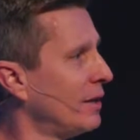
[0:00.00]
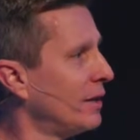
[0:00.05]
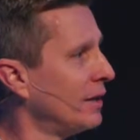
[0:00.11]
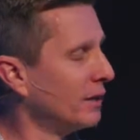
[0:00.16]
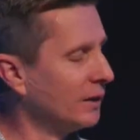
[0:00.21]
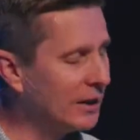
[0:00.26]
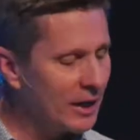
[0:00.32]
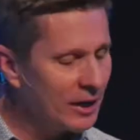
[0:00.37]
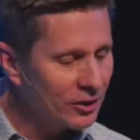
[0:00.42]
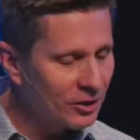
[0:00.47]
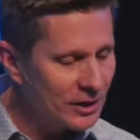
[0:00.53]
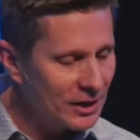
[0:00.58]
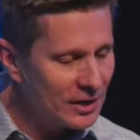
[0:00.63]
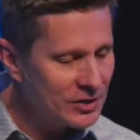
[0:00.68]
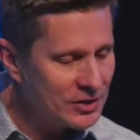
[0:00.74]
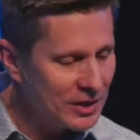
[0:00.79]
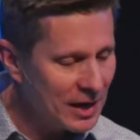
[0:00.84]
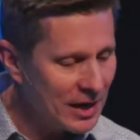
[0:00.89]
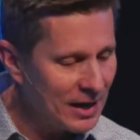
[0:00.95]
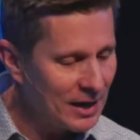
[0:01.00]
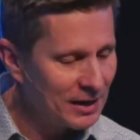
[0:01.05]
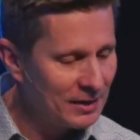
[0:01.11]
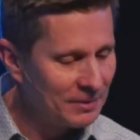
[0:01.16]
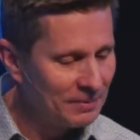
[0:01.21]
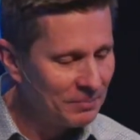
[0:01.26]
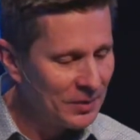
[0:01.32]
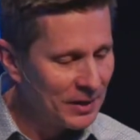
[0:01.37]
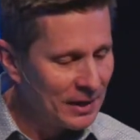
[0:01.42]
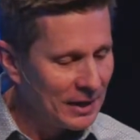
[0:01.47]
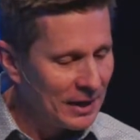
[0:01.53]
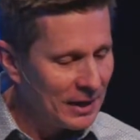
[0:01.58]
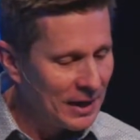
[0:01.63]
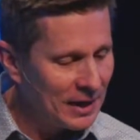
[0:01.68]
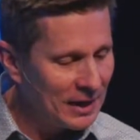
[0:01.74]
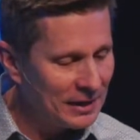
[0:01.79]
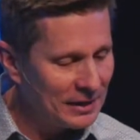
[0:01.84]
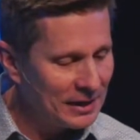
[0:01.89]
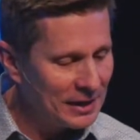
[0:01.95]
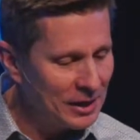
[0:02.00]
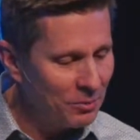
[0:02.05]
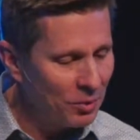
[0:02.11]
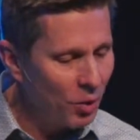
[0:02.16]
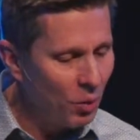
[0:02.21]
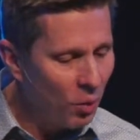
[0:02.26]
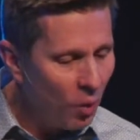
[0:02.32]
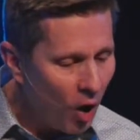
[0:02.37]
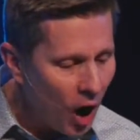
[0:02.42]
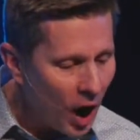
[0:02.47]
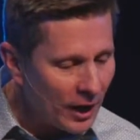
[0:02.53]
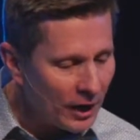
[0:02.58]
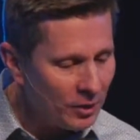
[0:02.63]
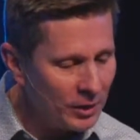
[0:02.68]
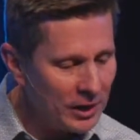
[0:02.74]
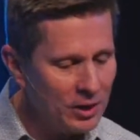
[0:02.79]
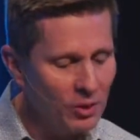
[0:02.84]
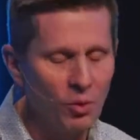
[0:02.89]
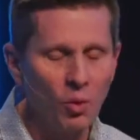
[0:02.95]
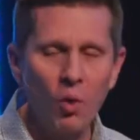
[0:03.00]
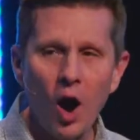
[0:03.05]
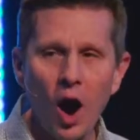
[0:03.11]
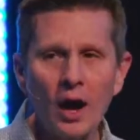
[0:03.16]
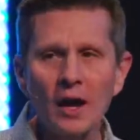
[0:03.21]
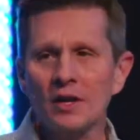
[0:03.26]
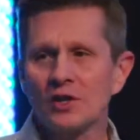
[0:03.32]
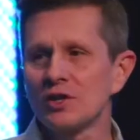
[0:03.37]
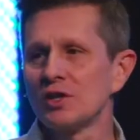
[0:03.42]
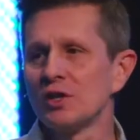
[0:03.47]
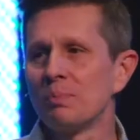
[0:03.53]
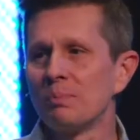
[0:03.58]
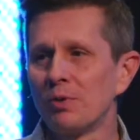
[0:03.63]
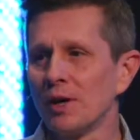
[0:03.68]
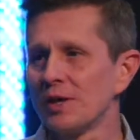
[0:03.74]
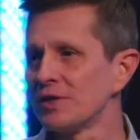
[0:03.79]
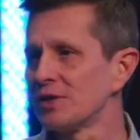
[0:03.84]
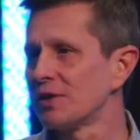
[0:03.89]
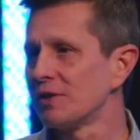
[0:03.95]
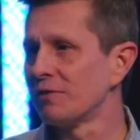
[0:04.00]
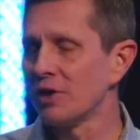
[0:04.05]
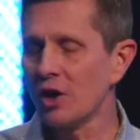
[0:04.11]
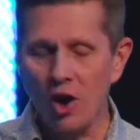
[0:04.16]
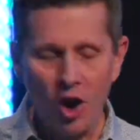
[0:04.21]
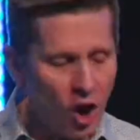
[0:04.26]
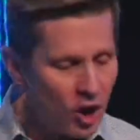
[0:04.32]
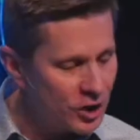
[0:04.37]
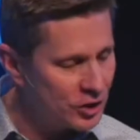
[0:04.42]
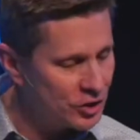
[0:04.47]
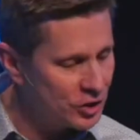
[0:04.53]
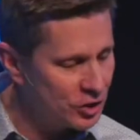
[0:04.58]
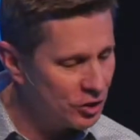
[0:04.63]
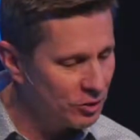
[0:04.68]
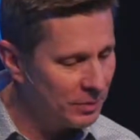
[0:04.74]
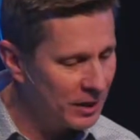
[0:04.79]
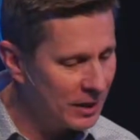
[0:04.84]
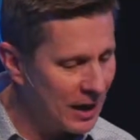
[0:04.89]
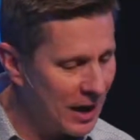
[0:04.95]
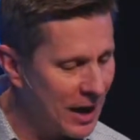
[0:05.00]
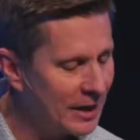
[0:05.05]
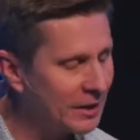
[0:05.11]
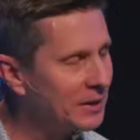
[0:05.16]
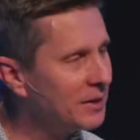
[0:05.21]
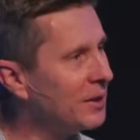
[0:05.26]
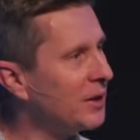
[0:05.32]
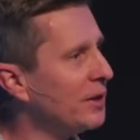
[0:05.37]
Later in Isaiah, uh, he, will walk, he will walk us in the presence of an all consuming God,